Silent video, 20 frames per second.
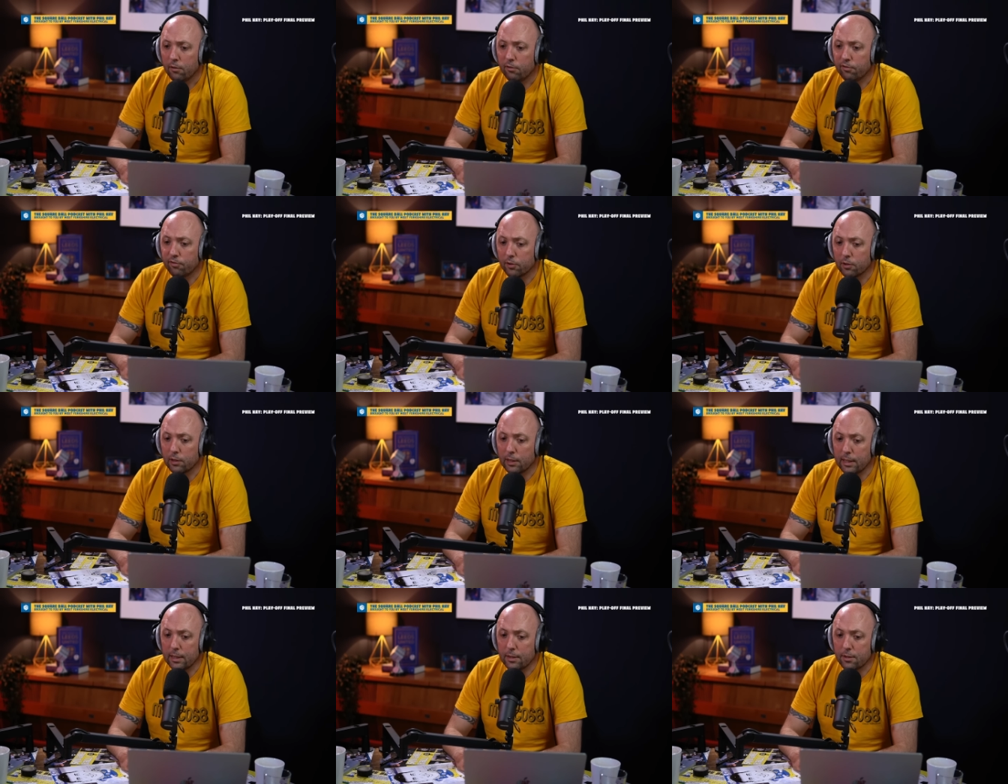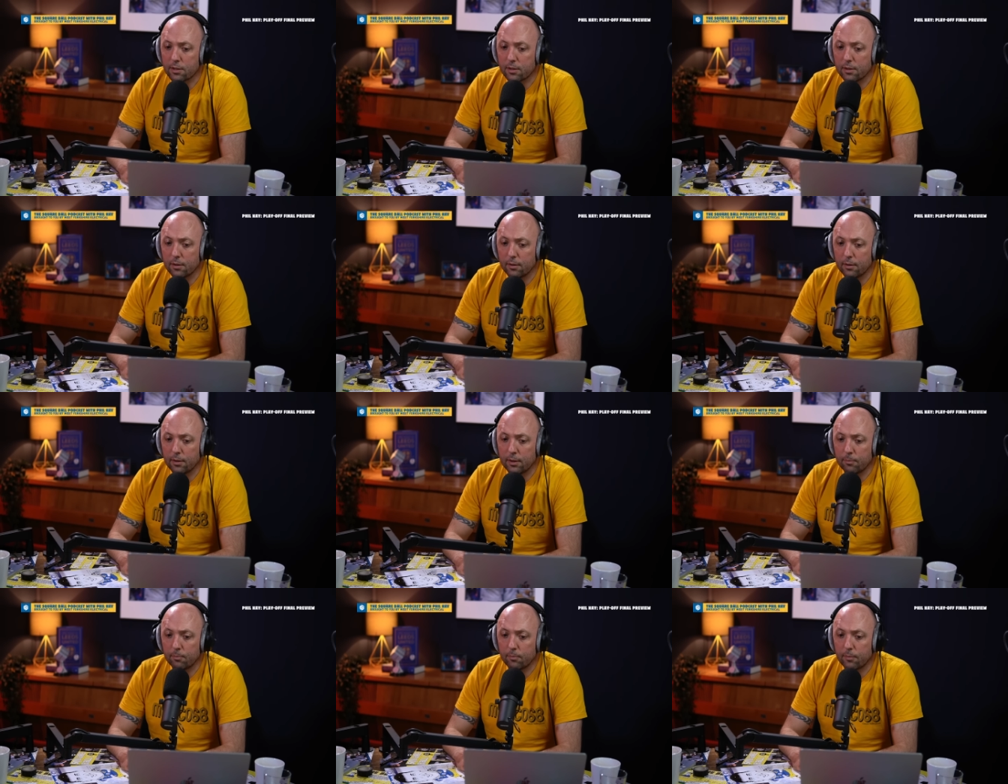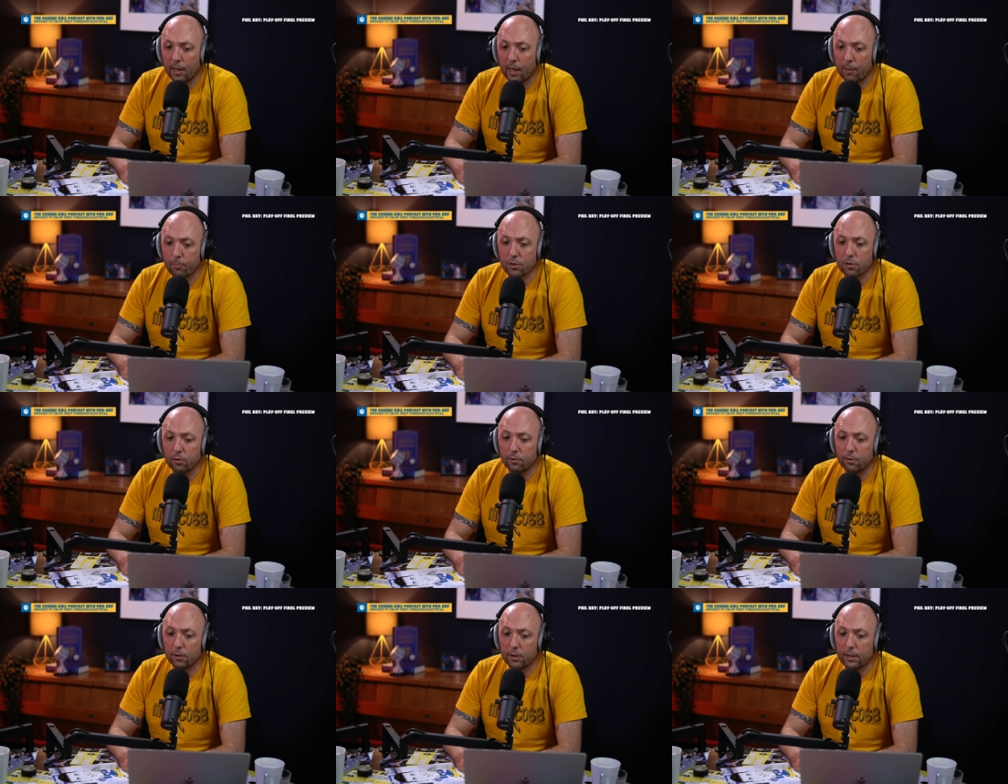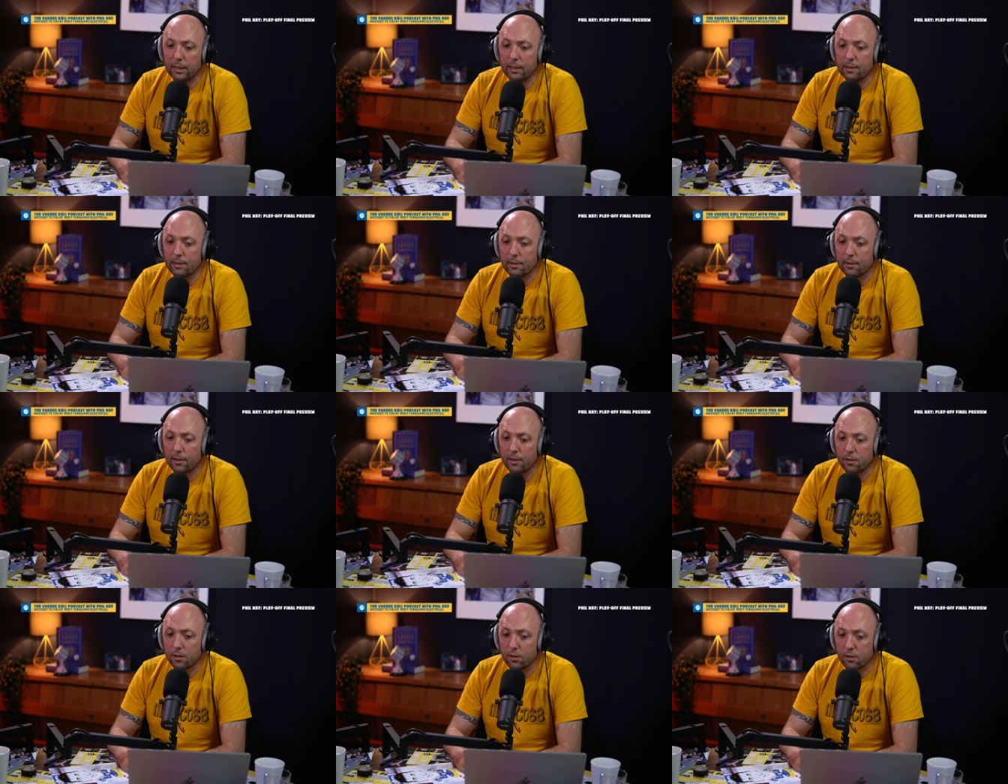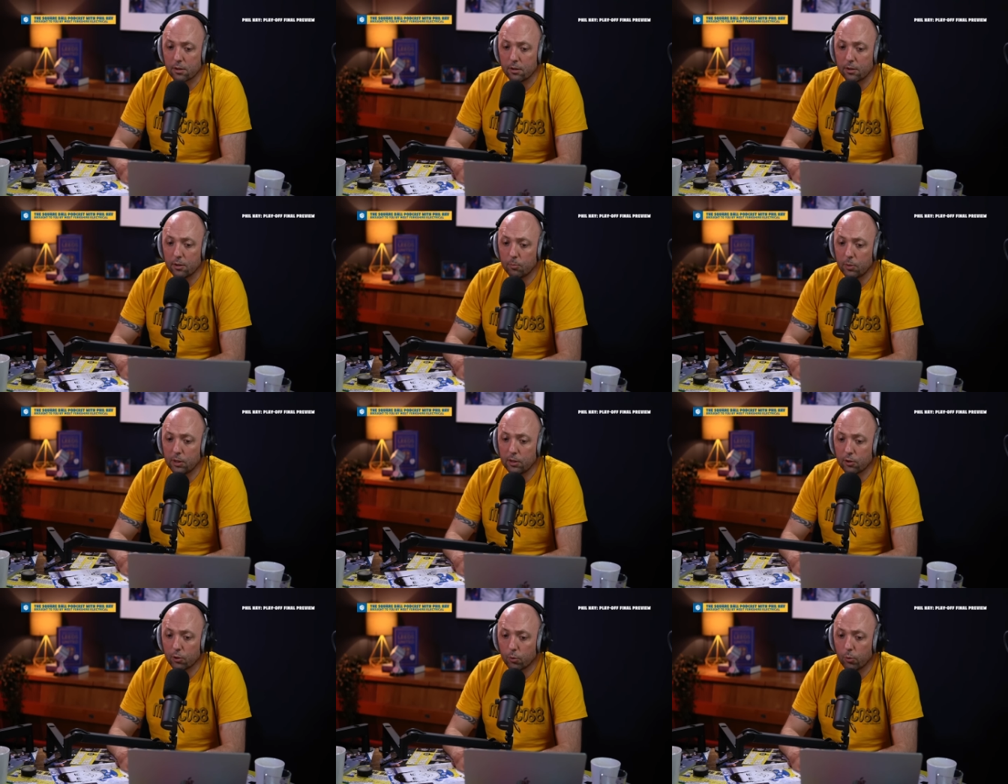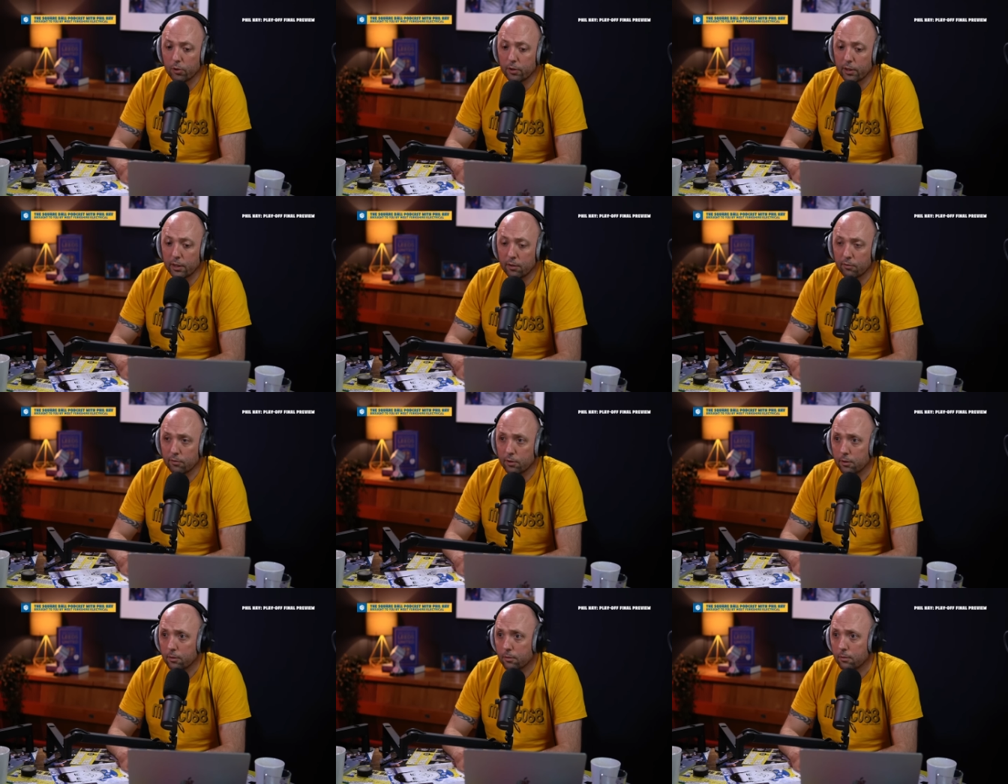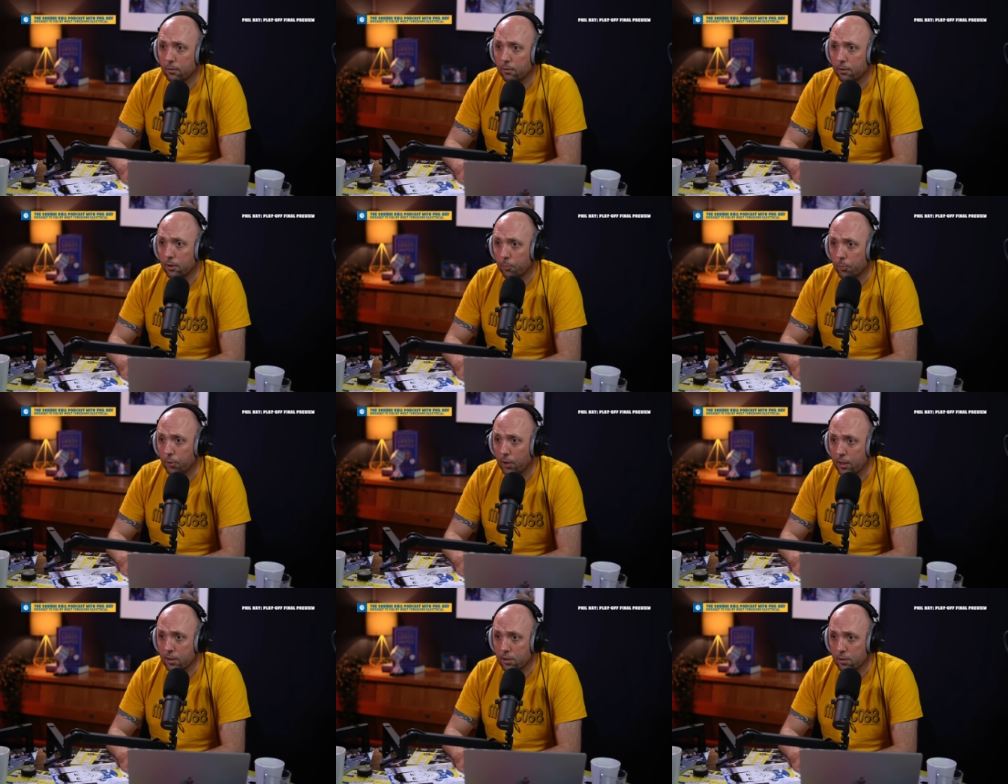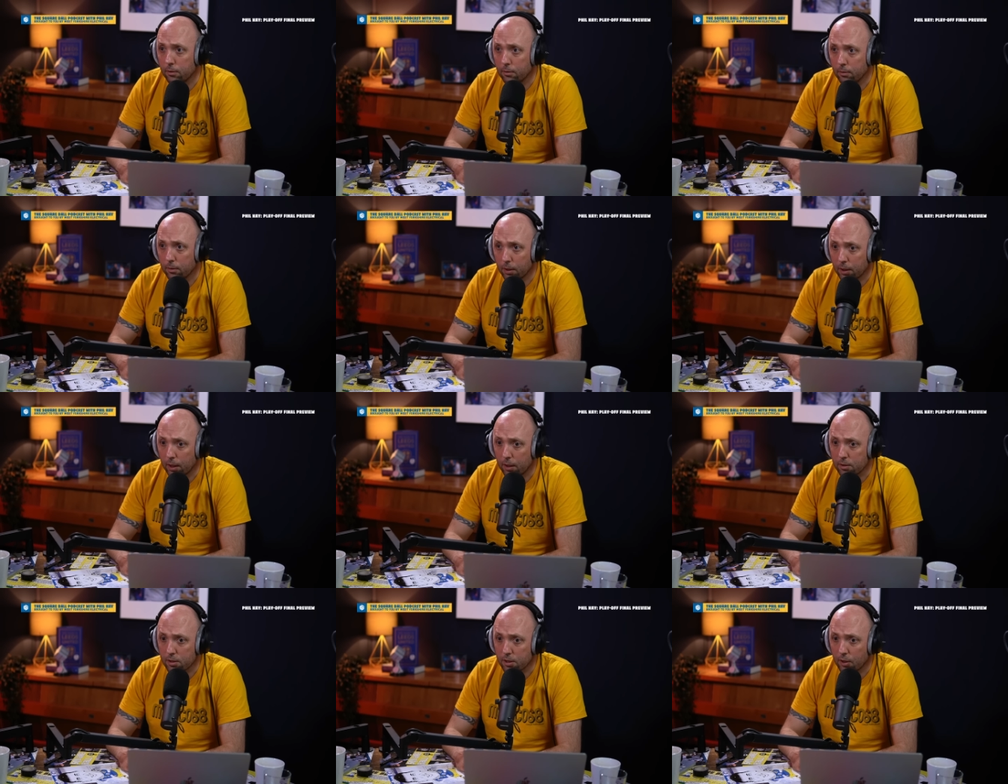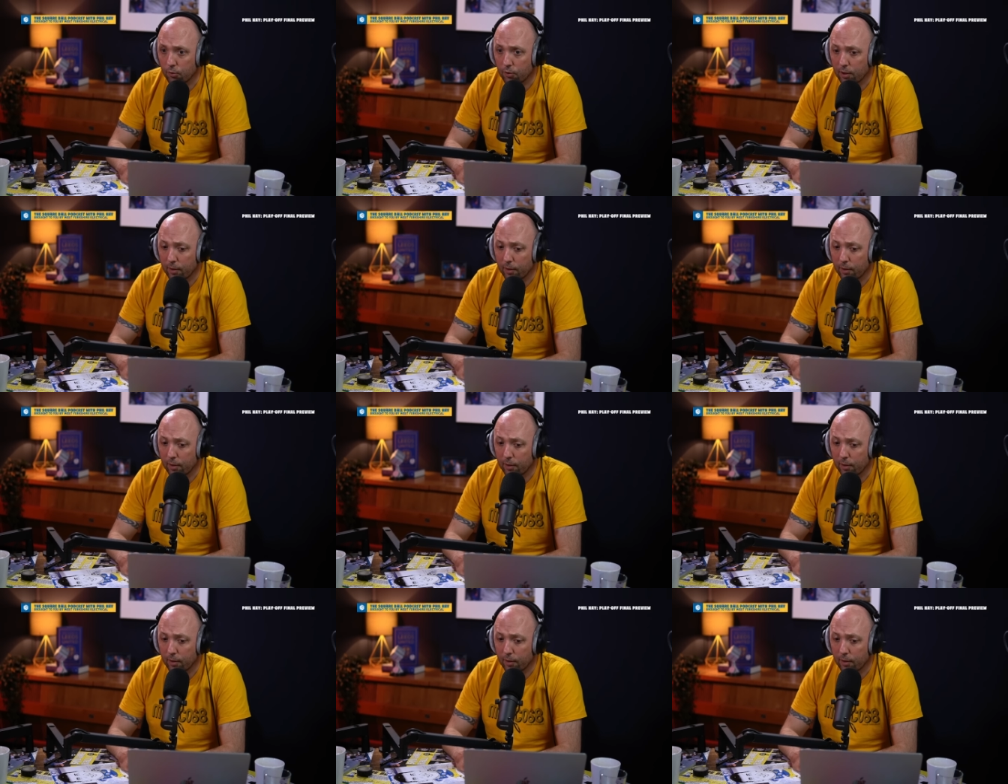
for Leeds, the, the absolute key to this is going to be the quality of the, the pressing against yeah.